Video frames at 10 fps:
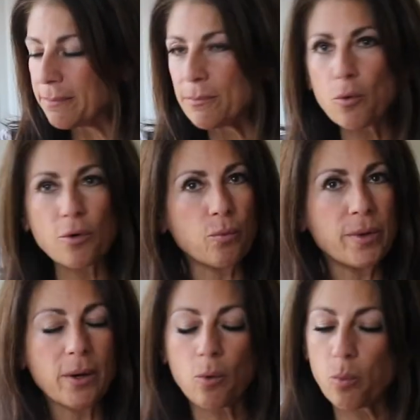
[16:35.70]
or
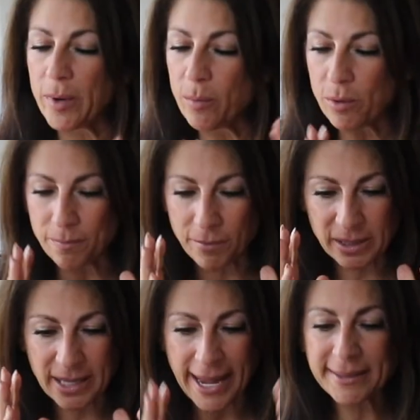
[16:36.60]
we will
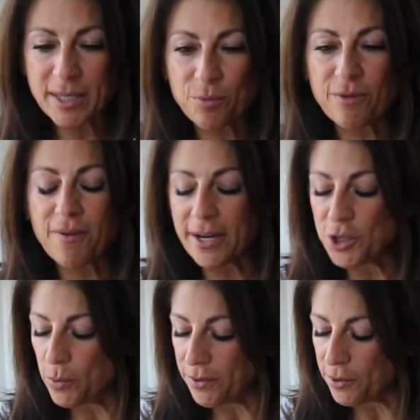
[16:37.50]
gladly provide
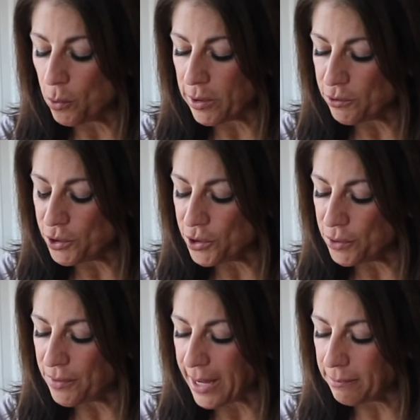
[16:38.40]
you with an order to
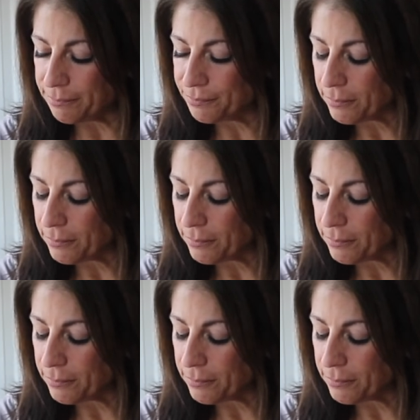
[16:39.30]
do that.